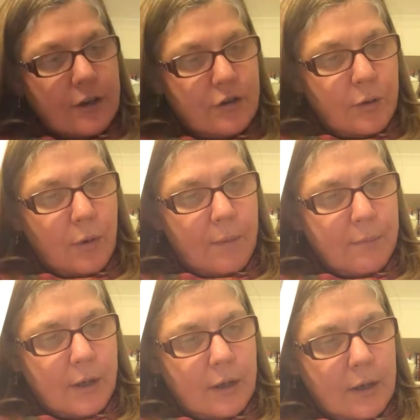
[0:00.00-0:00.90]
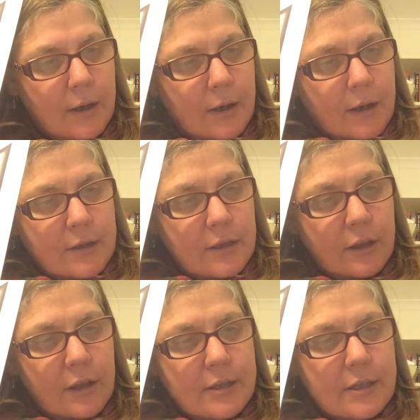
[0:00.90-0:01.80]
actually quite big. So
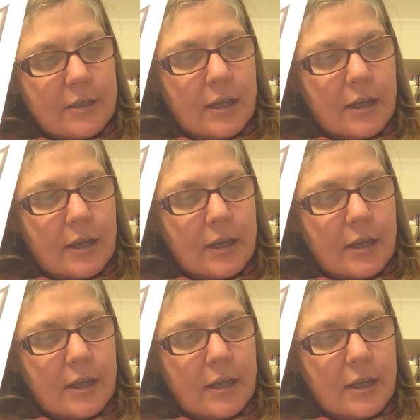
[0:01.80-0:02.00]
36